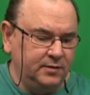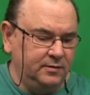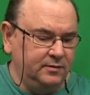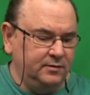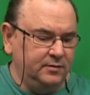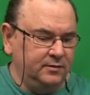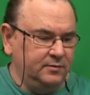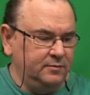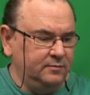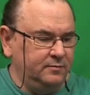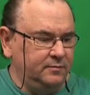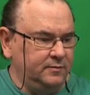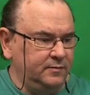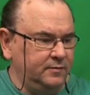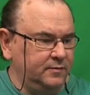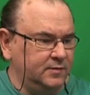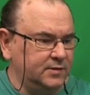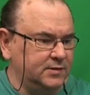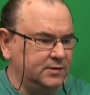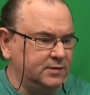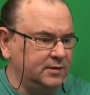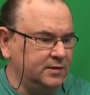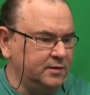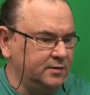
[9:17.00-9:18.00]
the, the
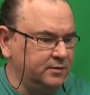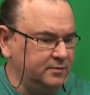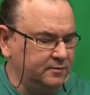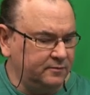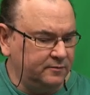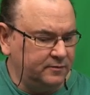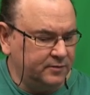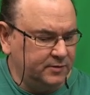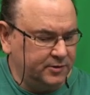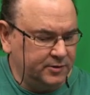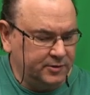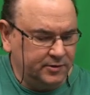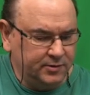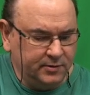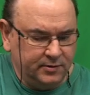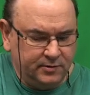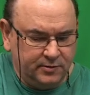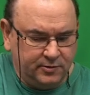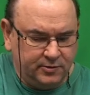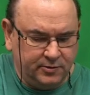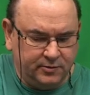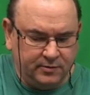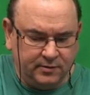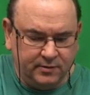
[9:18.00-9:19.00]
standard version
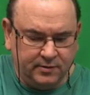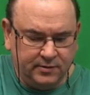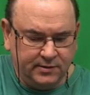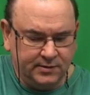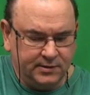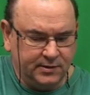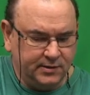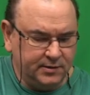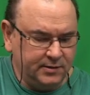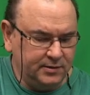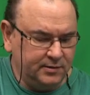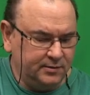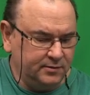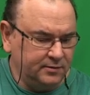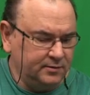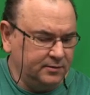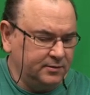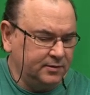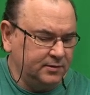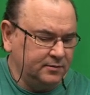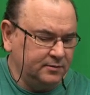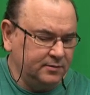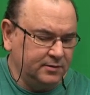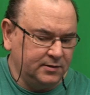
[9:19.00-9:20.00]
should contain, and
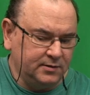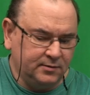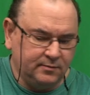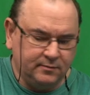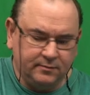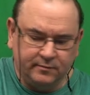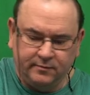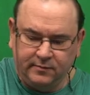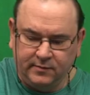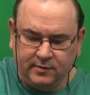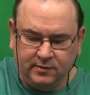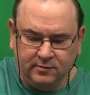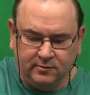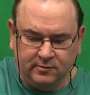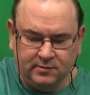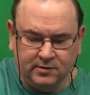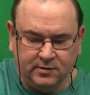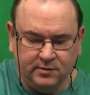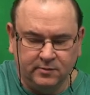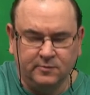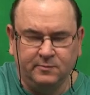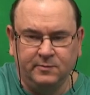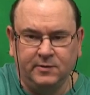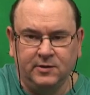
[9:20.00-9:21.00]
then um, use
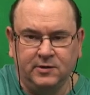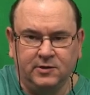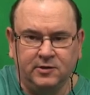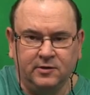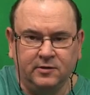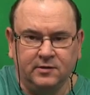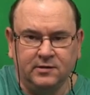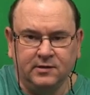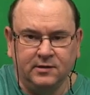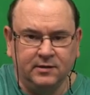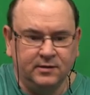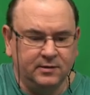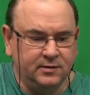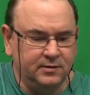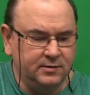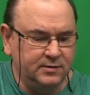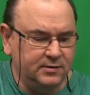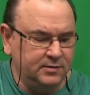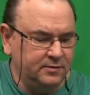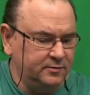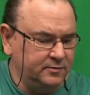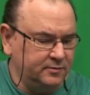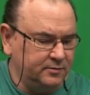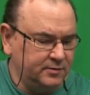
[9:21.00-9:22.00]
those pictures
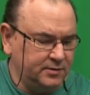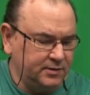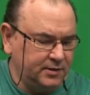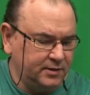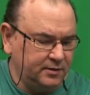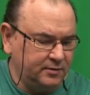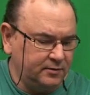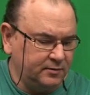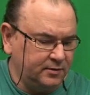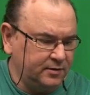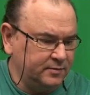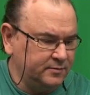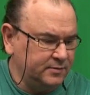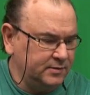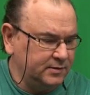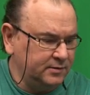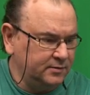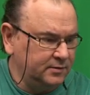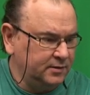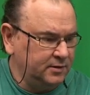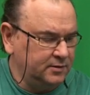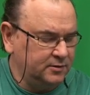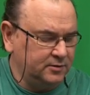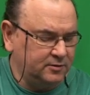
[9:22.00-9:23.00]
against or diagrams
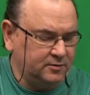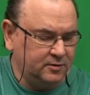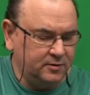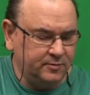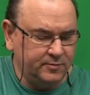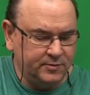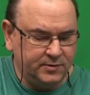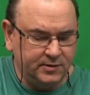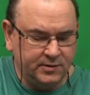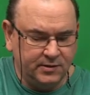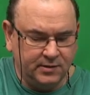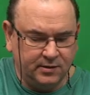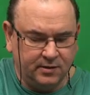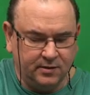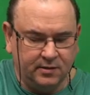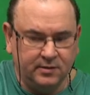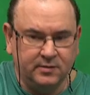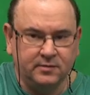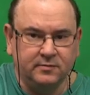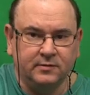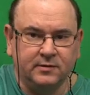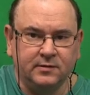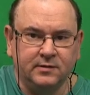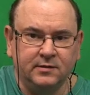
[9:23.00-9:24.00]
descriptions
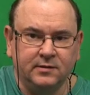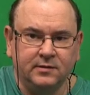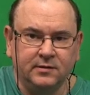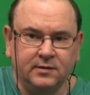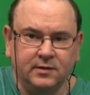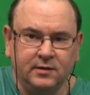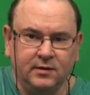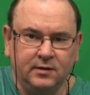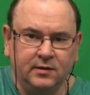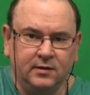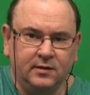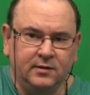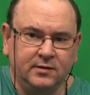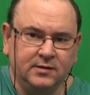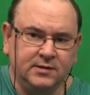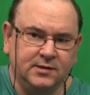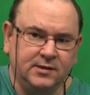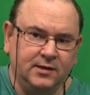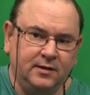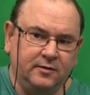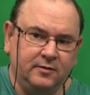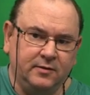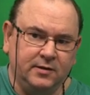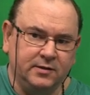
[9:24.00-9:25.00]
against what the
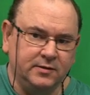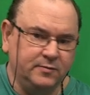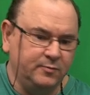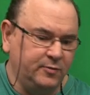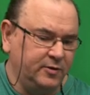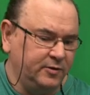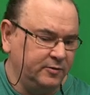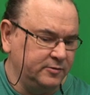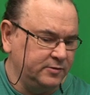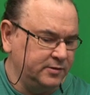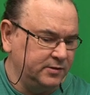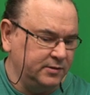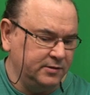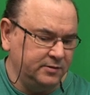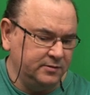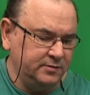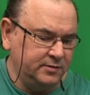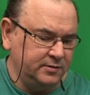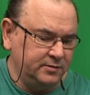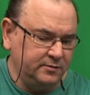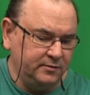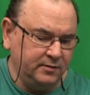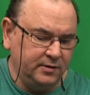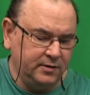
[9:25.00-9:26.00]
seller has posted, and
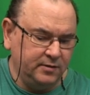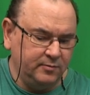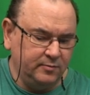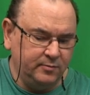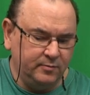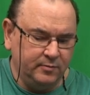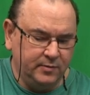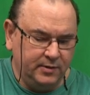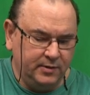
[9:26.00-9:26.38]
then you get it